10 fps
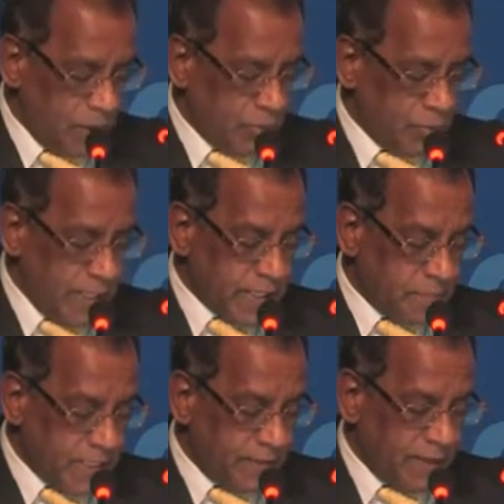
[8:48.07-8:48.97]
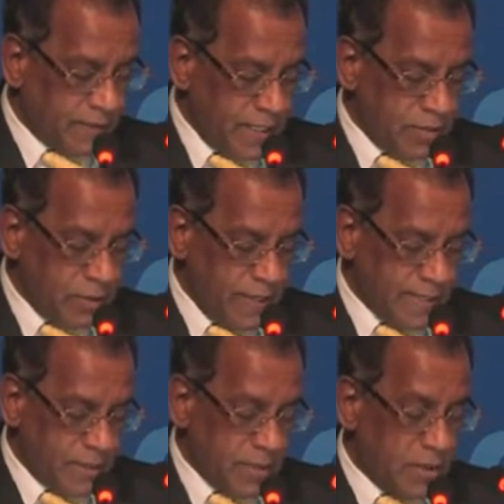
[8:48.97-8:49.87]
to the specific needs of
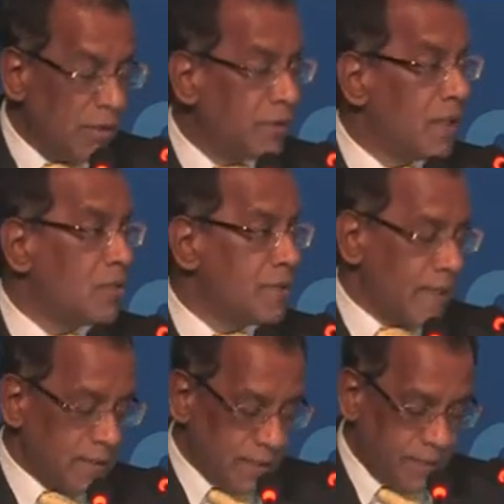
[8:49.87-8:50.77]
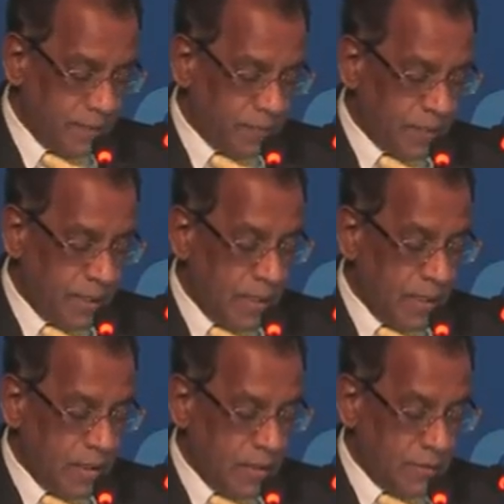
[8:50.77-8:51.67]
SMEs until recently.
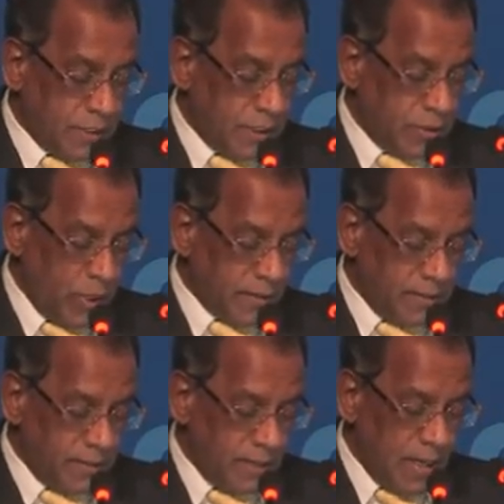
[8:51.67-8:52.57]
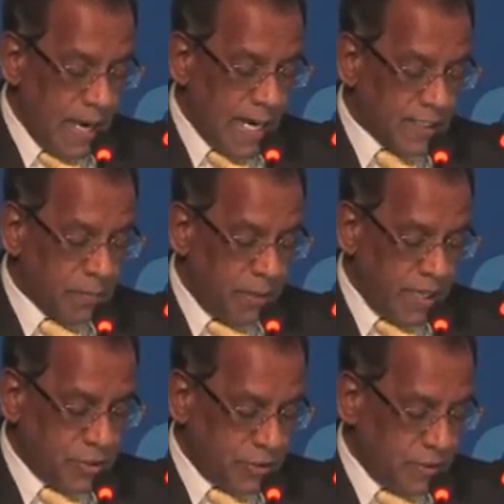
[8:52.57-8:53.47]
The G20 has
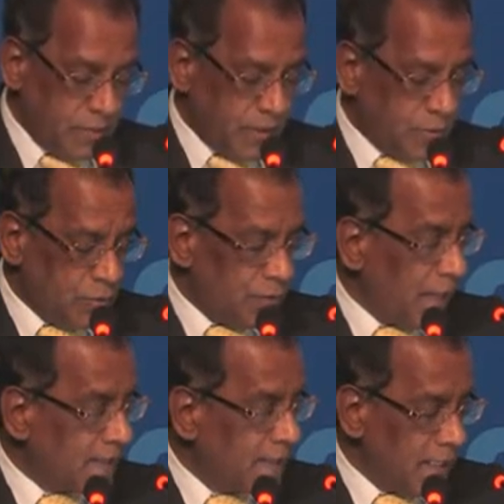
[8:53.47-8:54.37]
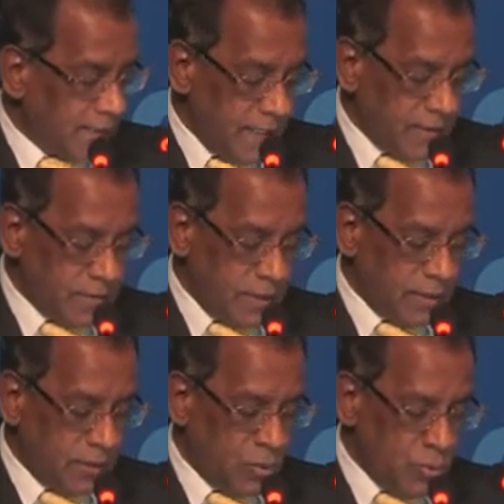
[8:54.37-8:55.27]
pledged to facilitate the
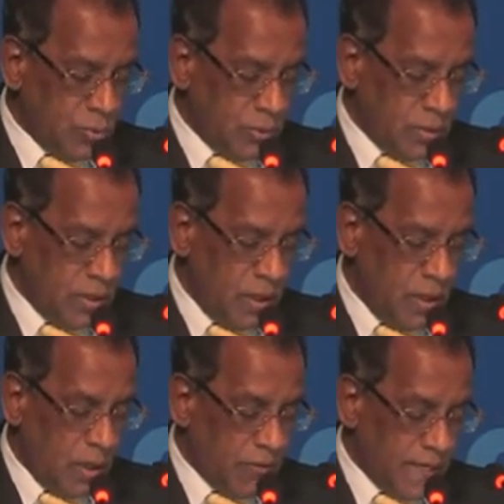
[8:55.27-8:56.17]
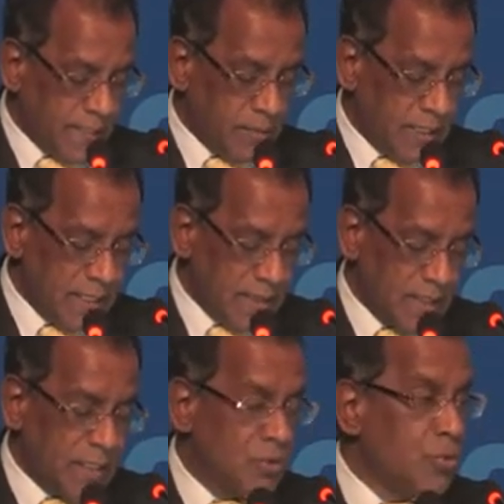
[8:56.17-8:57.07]
inclusion of SME needs
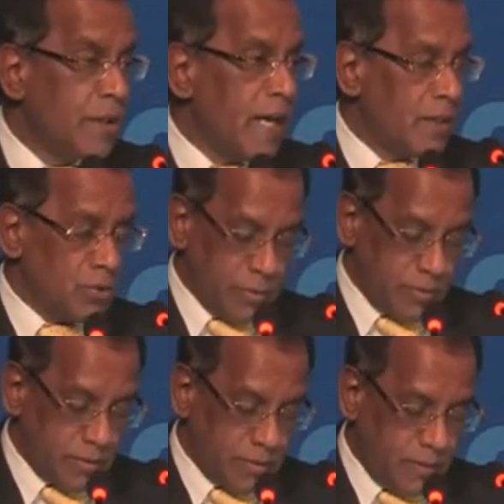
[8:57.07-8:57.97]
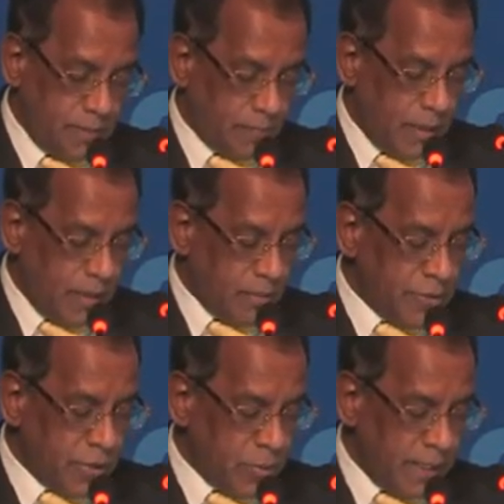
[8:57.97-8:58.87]
in trade agreements by
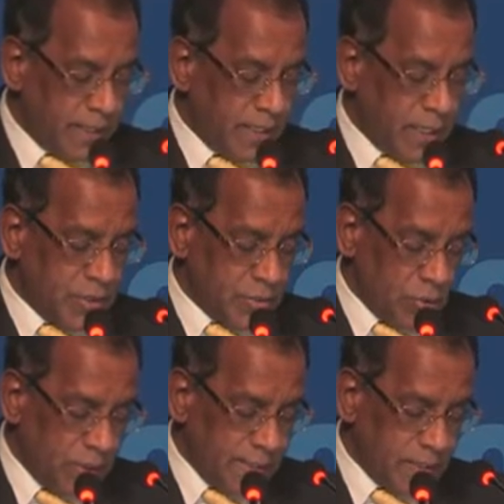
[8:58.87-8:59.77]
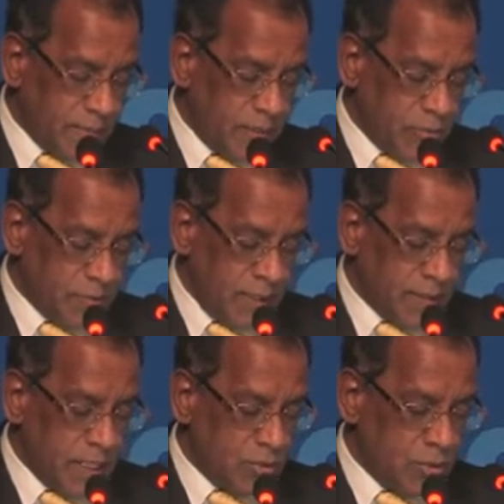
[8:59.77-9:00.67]
recommending a stronger SME
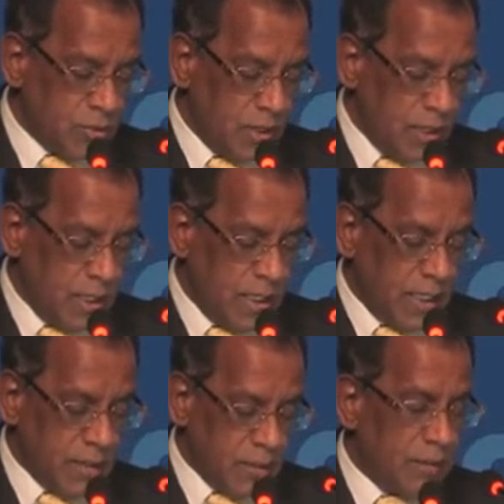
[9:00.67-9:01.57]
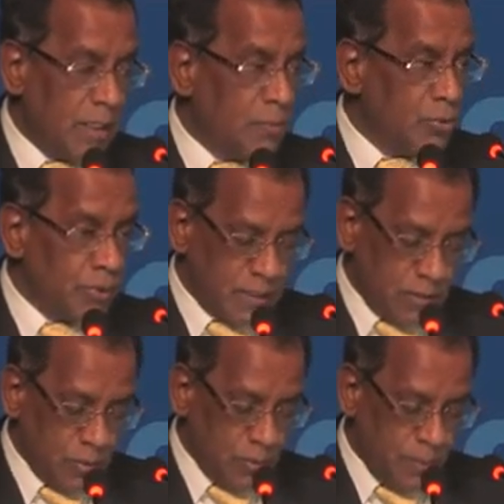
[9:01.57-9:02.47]
representation in the WTO